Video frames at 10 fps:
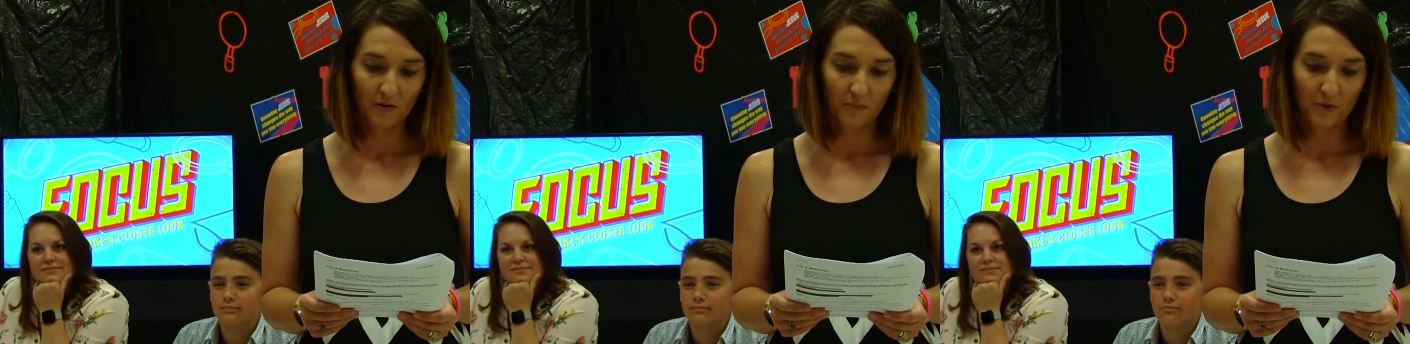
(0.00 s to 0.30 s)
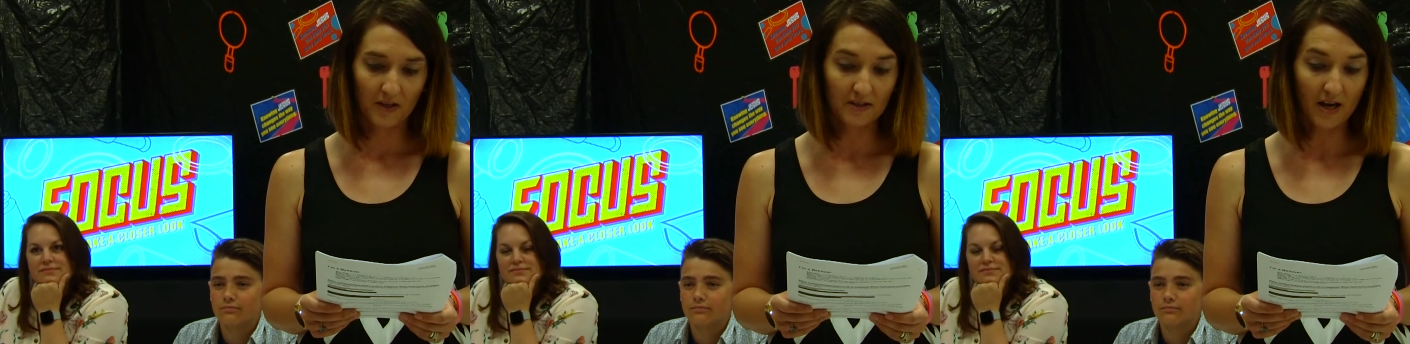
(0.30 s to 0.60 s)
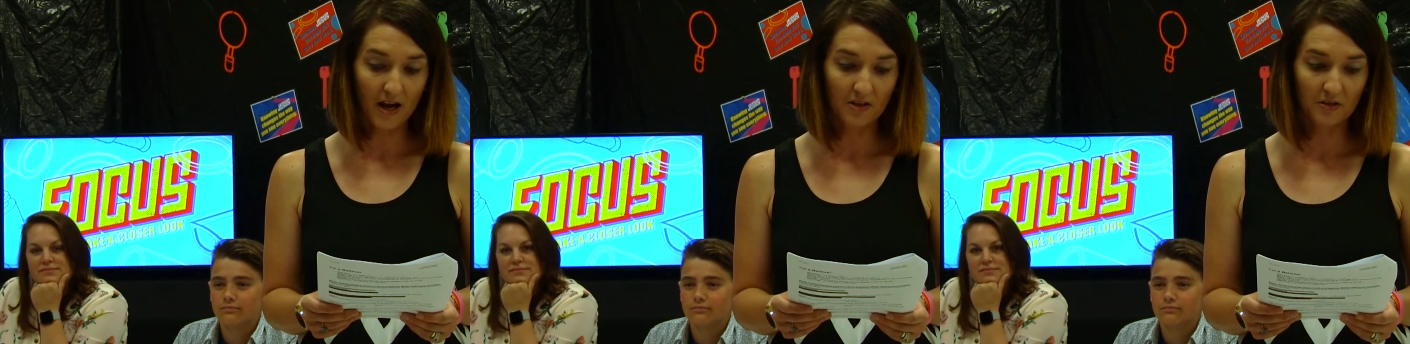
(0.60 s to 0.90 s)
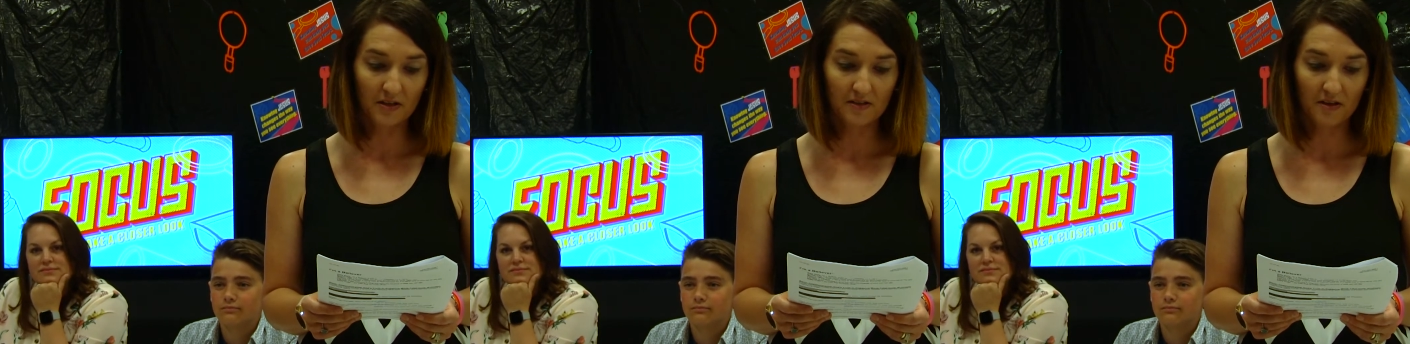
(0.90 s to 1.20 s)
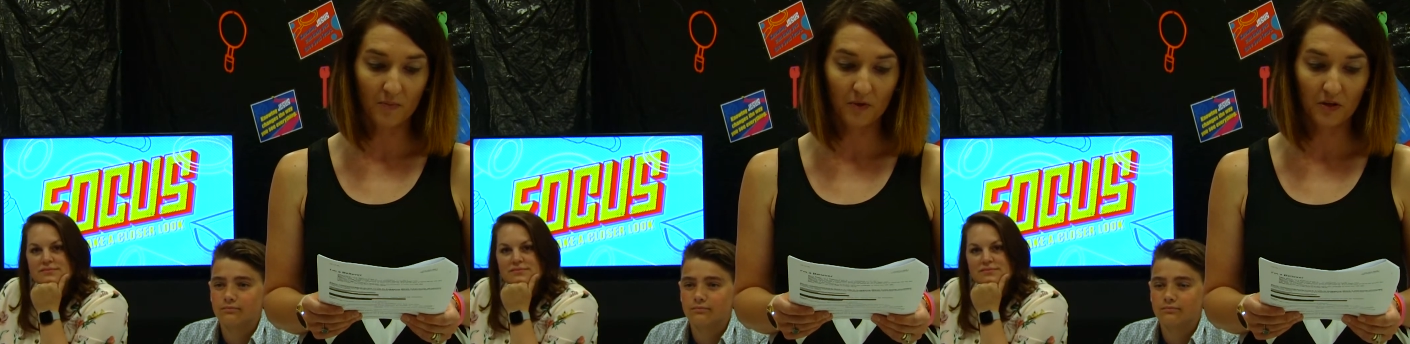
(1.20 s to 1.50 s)
Speaker 1: but it's actually
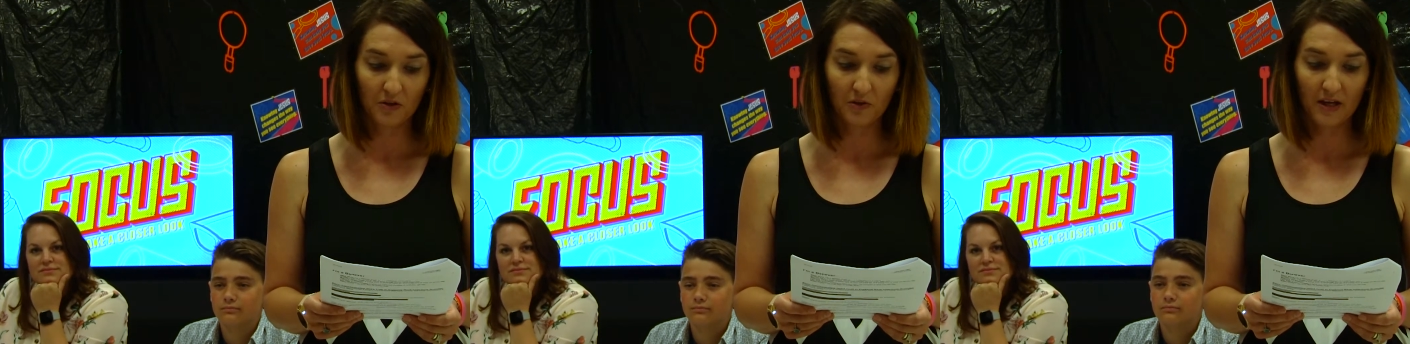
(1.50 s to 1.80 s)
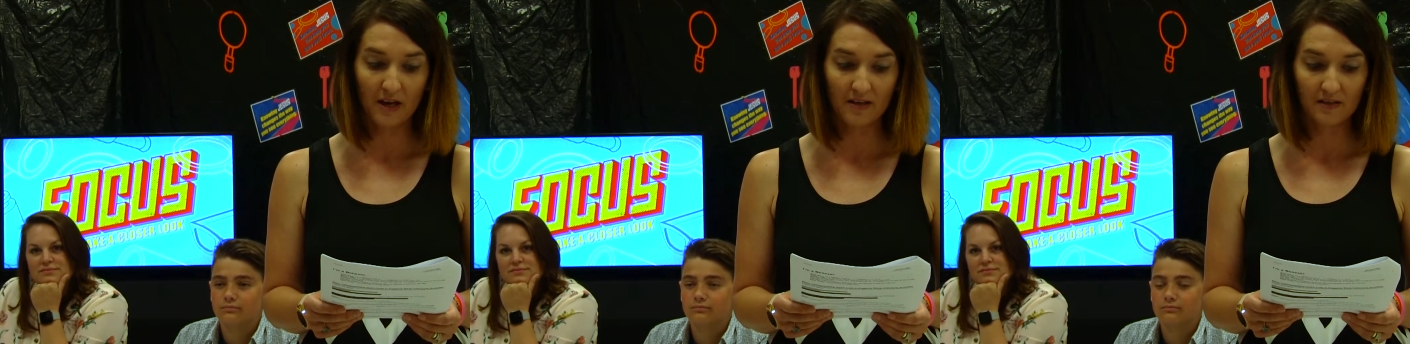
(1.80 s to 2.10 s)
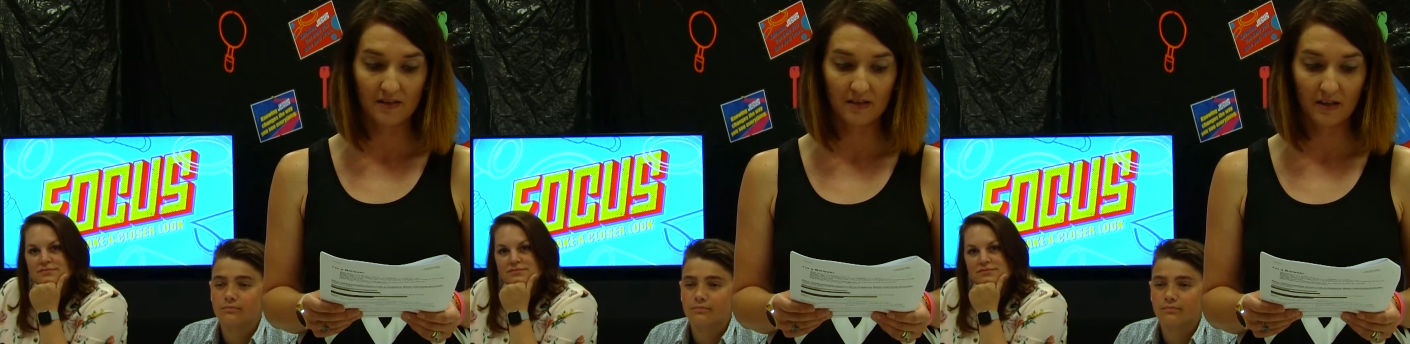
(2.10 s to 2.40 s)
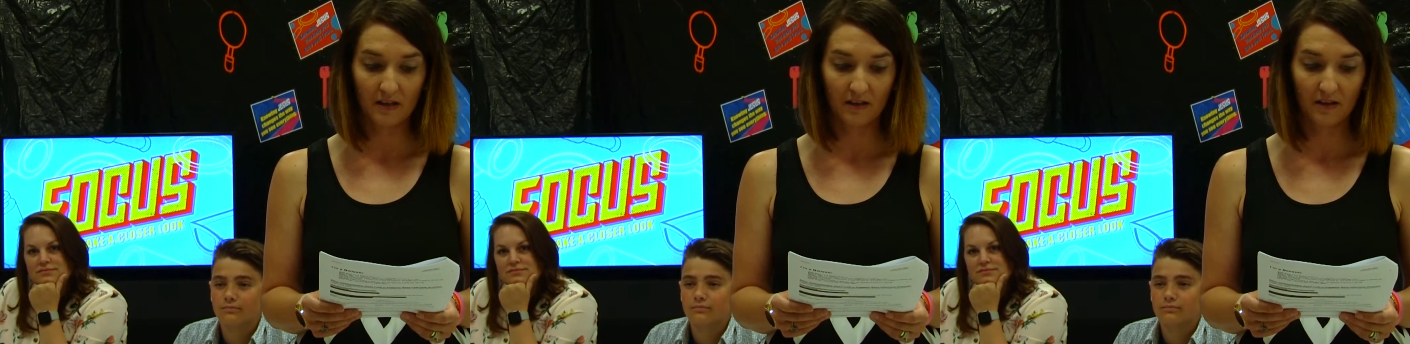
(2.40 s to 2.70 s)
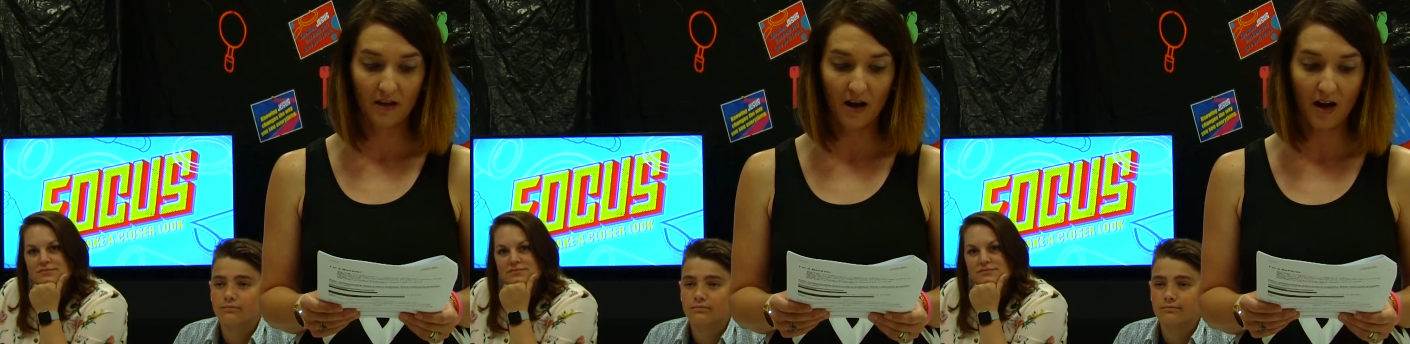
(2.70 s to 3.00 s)
something you can't
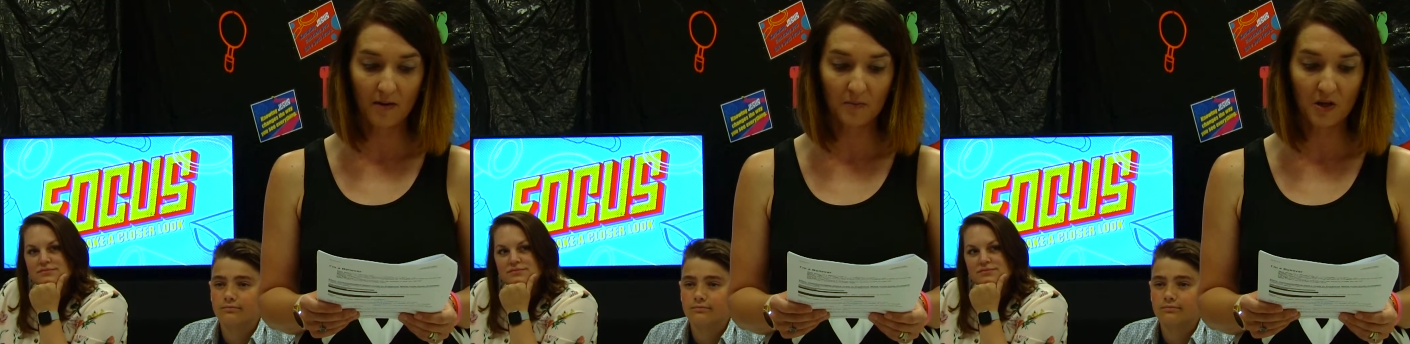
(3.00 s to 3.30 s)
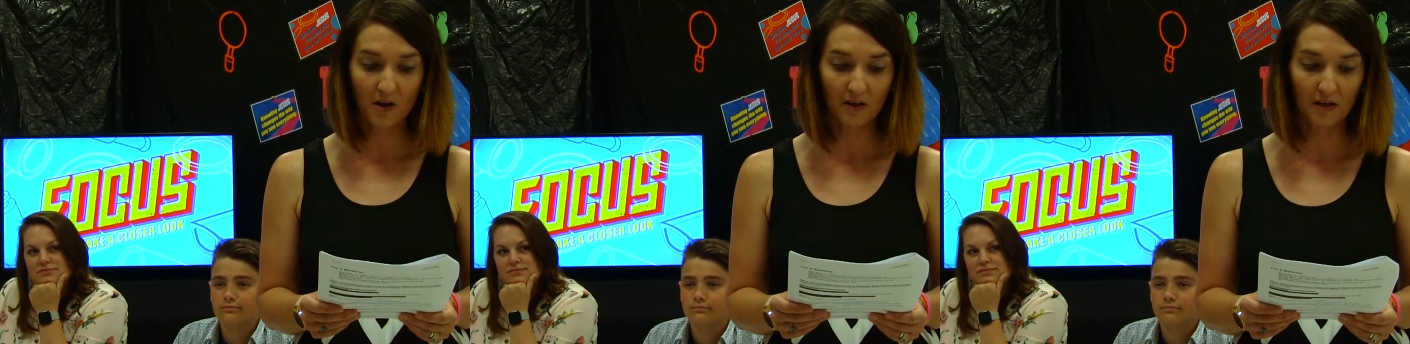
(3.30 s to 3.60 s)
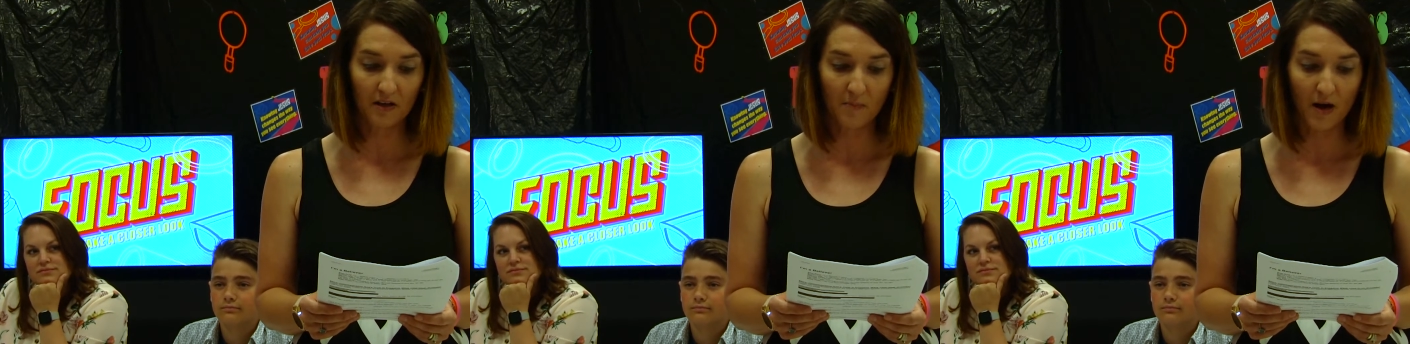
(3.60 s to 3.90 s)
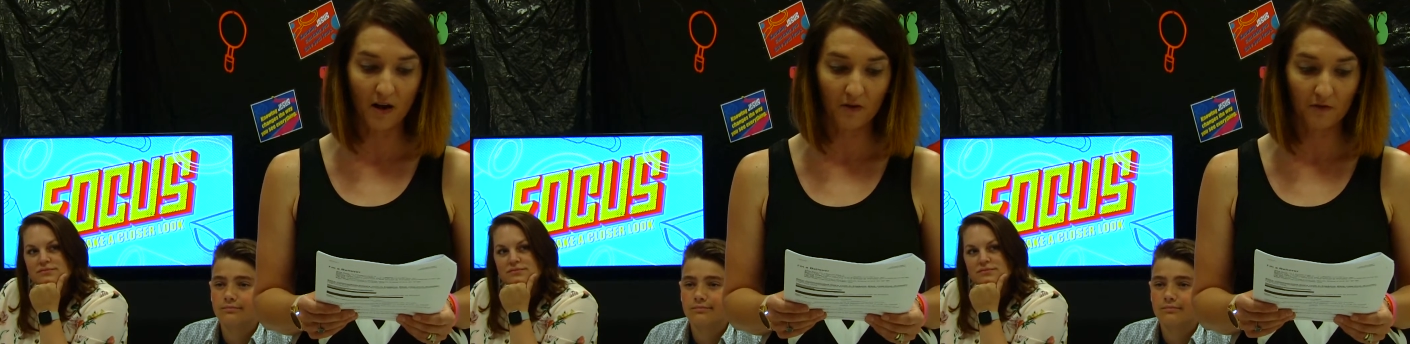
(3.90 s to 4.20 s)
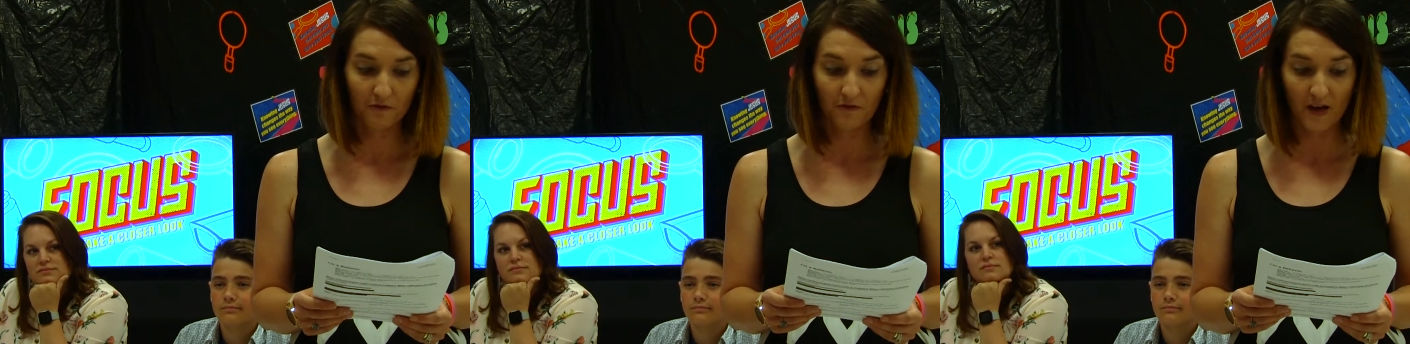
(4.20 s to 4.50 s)
see. I'm talking
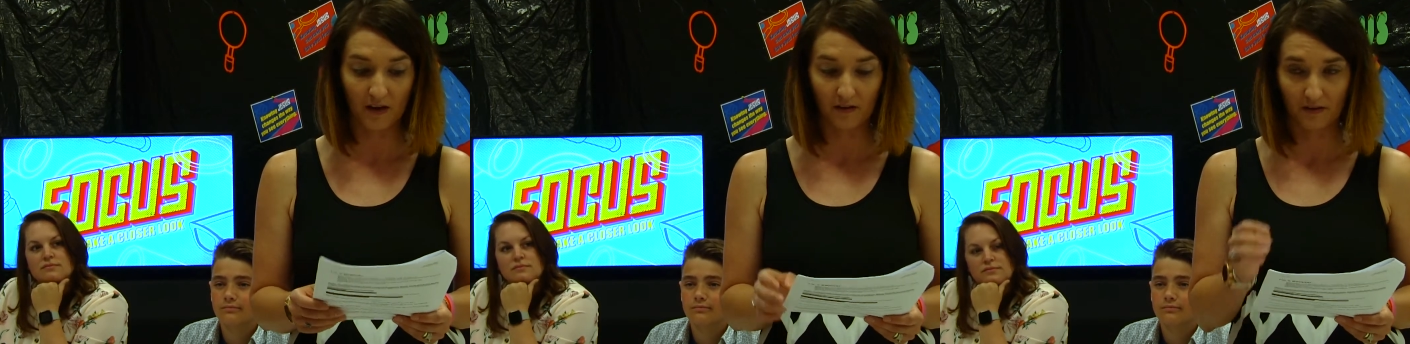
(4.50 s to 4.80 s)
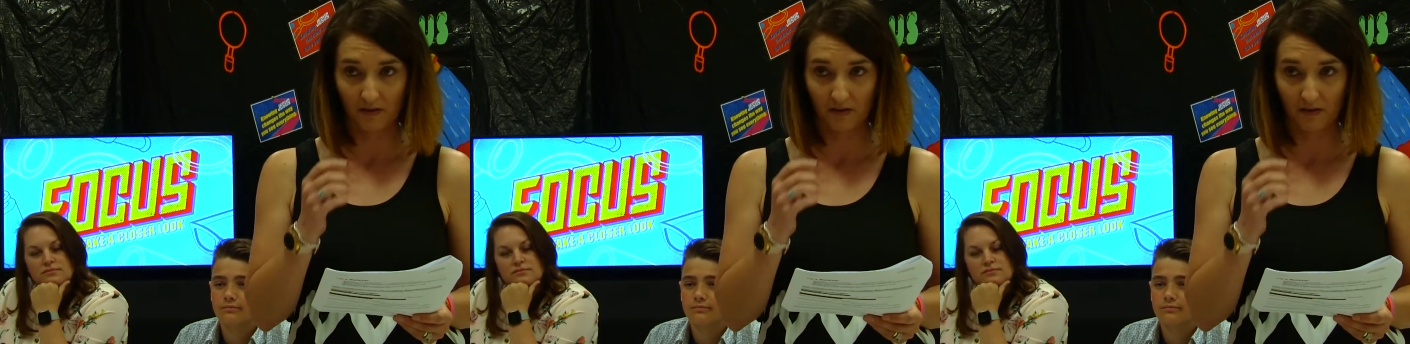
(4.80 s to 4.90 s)
about faith.